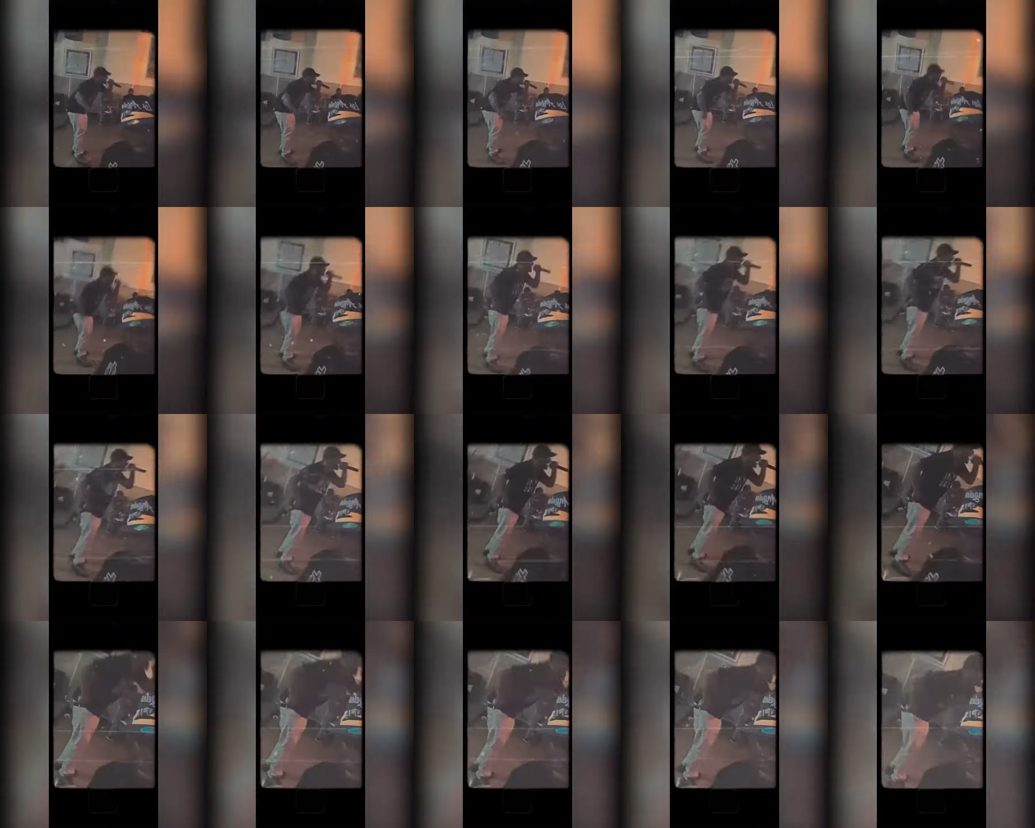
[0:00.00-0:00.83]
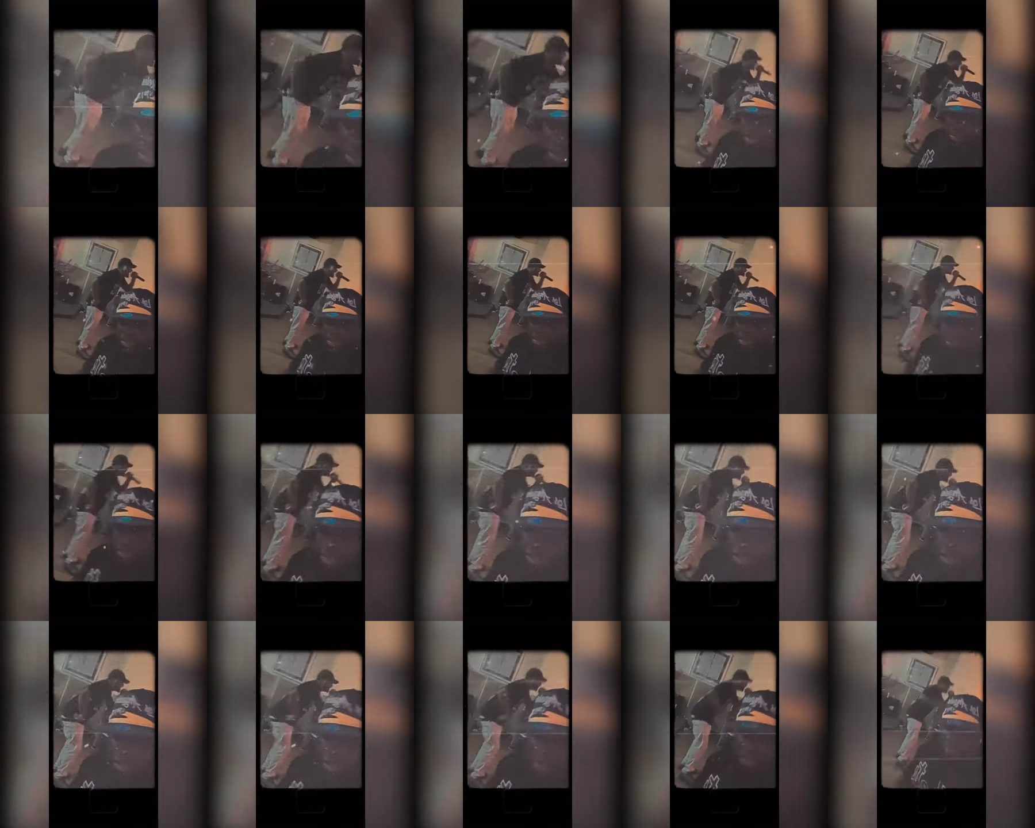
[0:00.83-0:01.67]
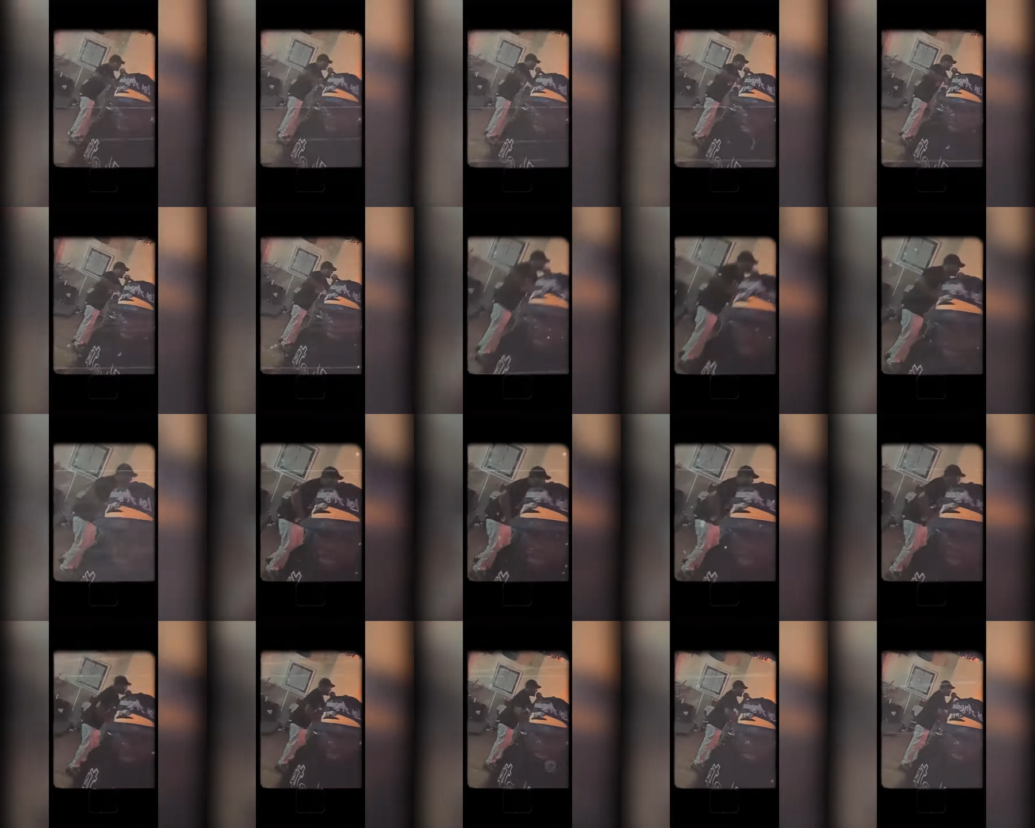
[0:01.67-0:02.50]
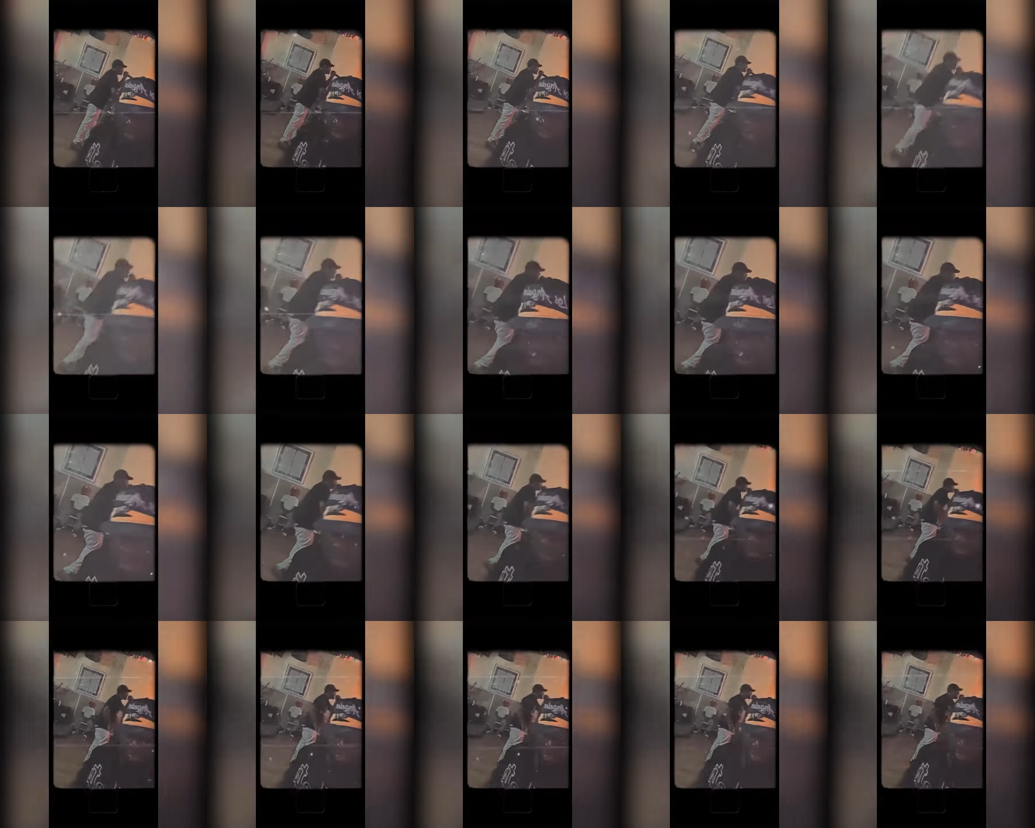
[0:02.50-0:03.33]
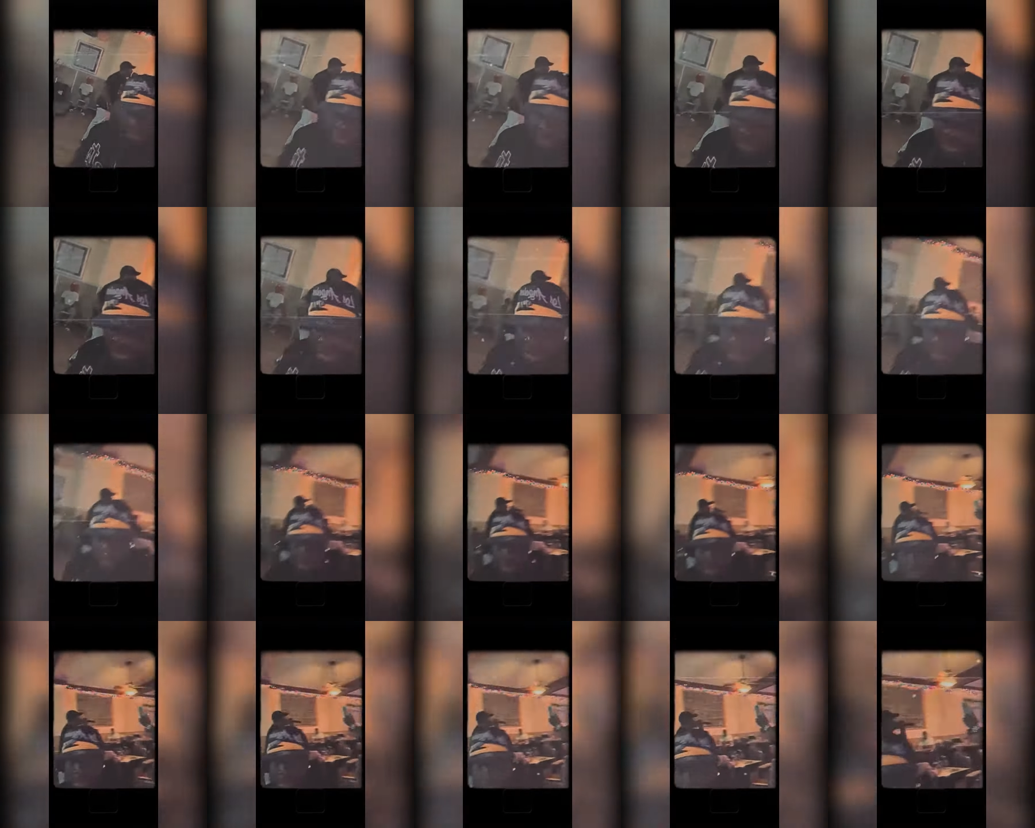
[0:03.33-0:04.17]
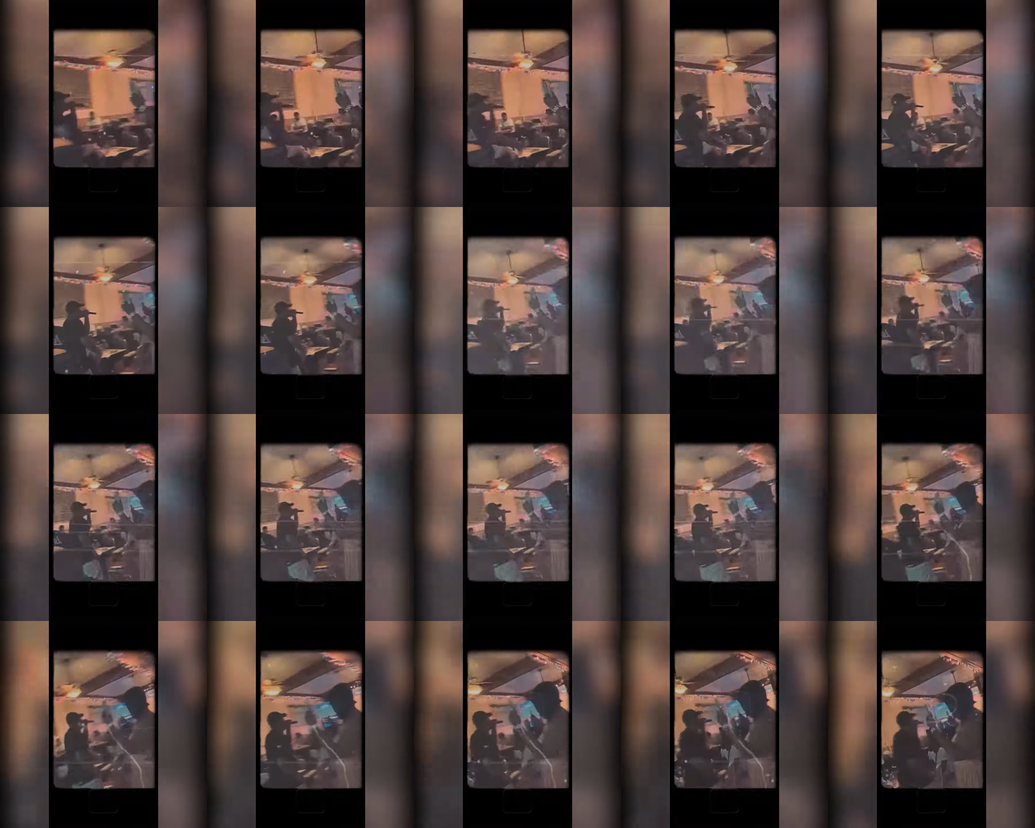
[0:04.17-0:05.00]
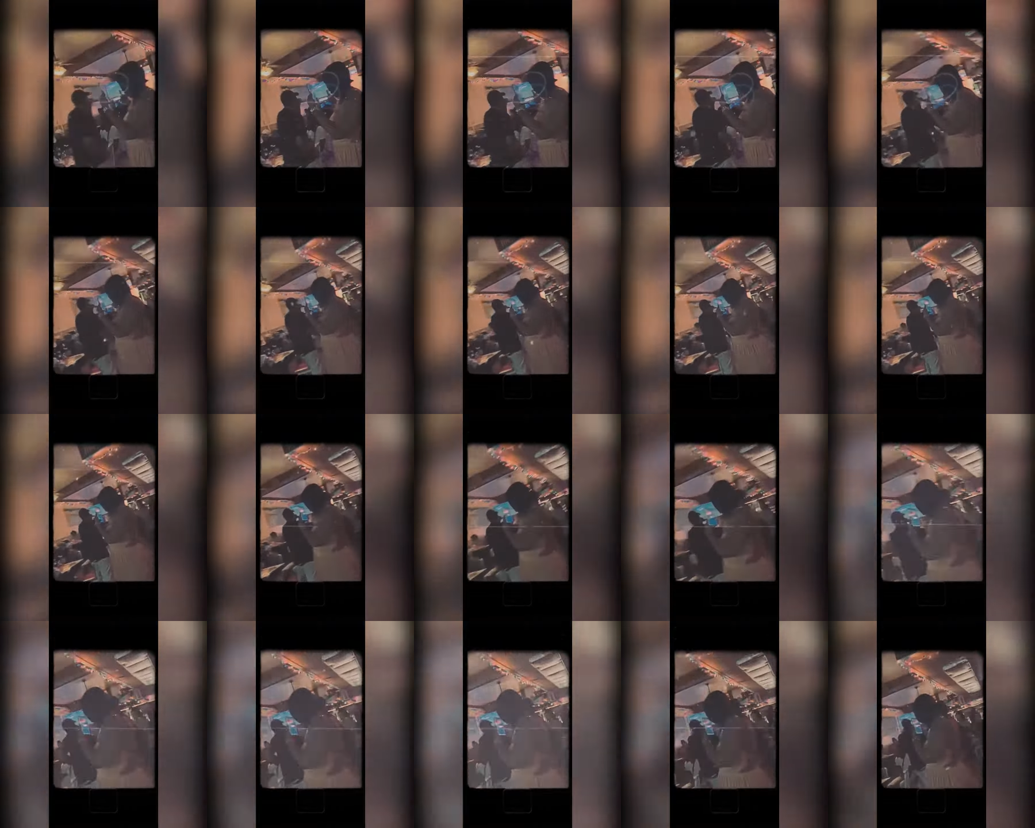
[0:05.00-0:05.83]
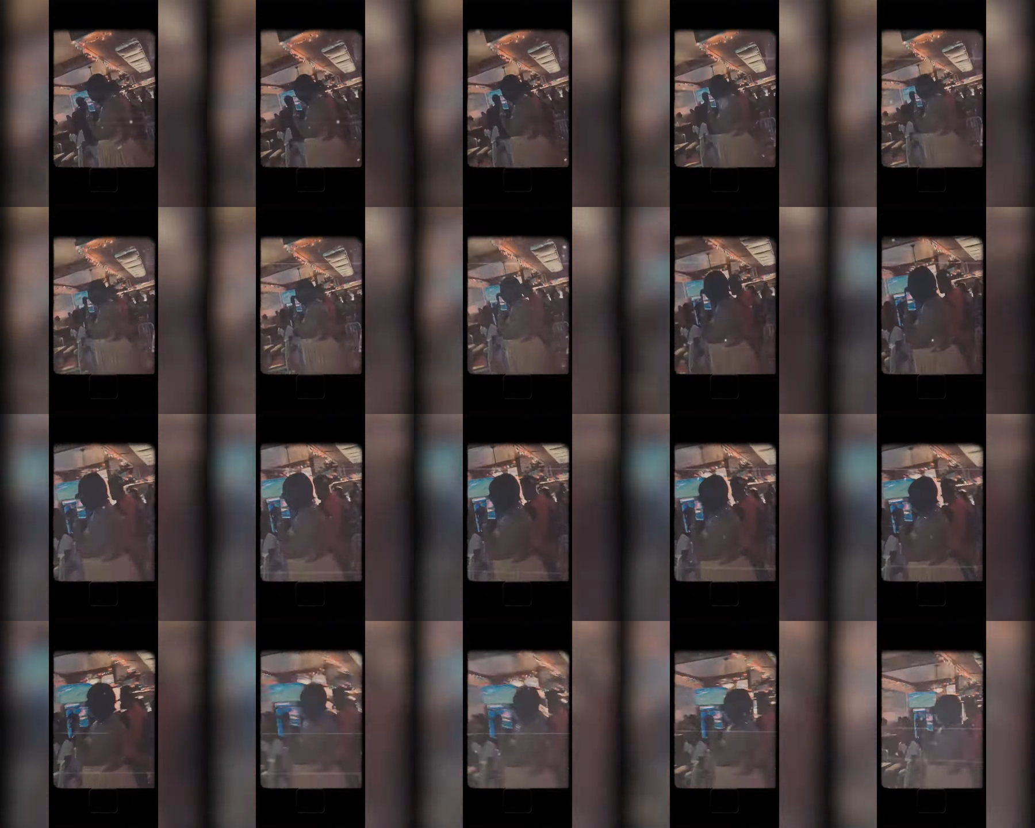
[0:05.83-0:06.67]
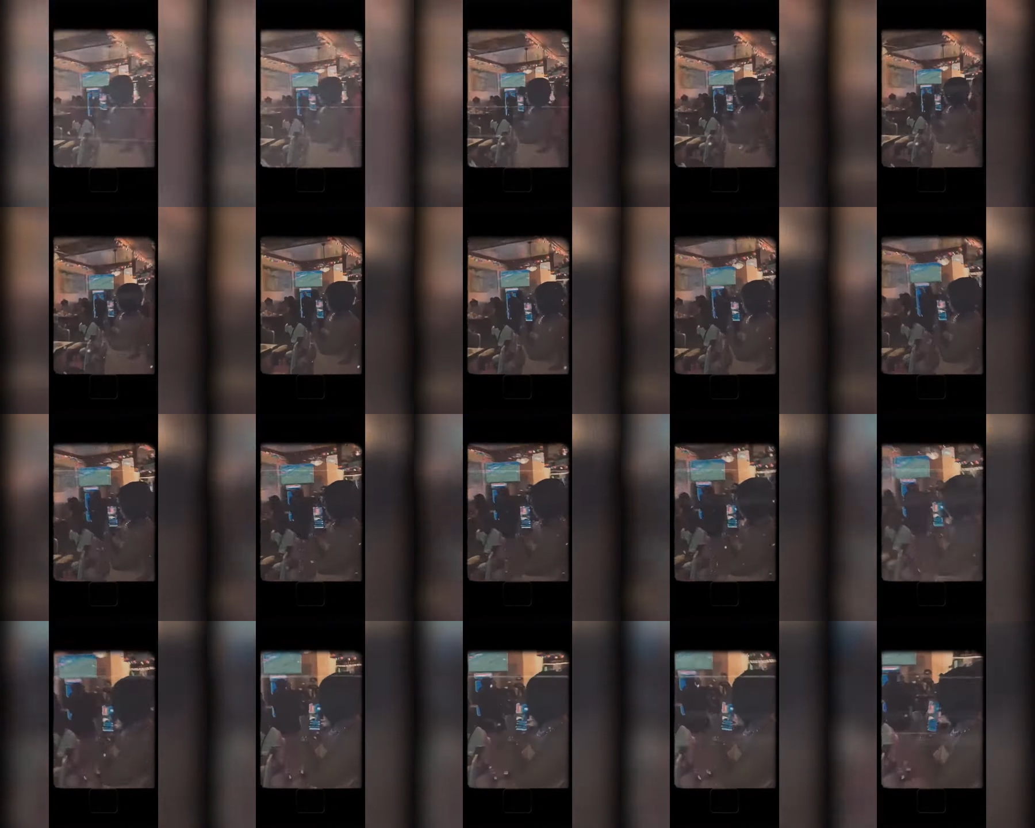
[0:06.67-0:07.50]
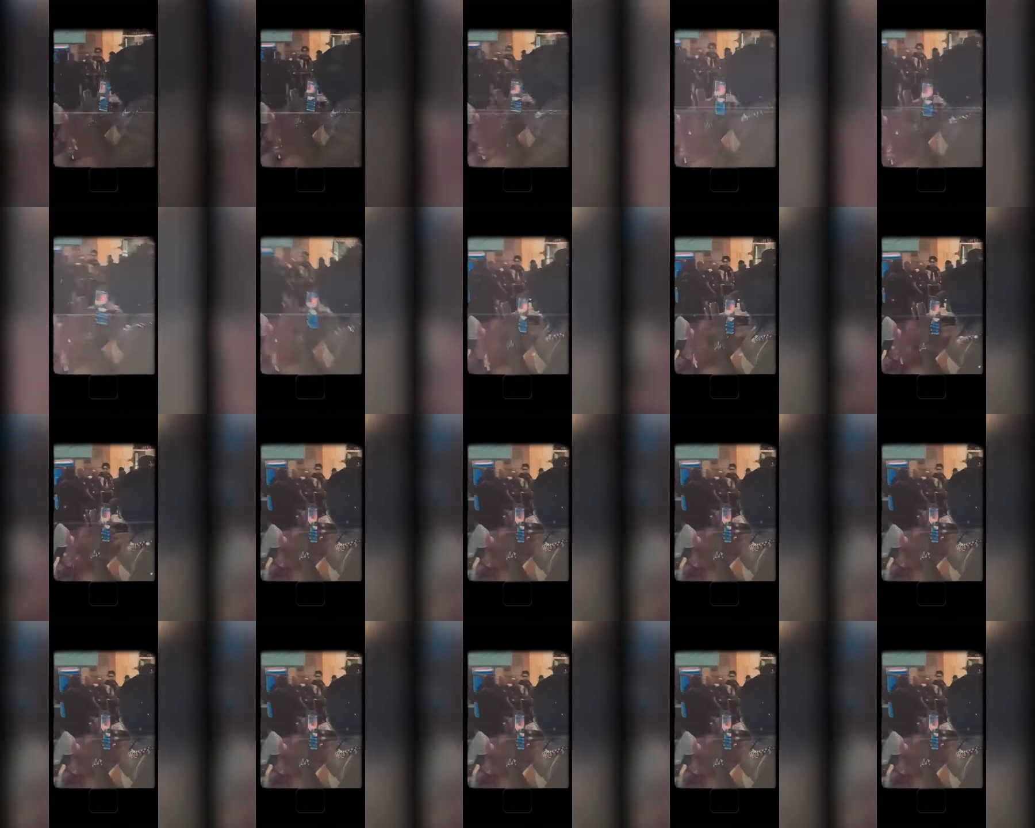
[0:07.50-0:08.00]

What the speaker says: No face is visible, so there are no lips to read.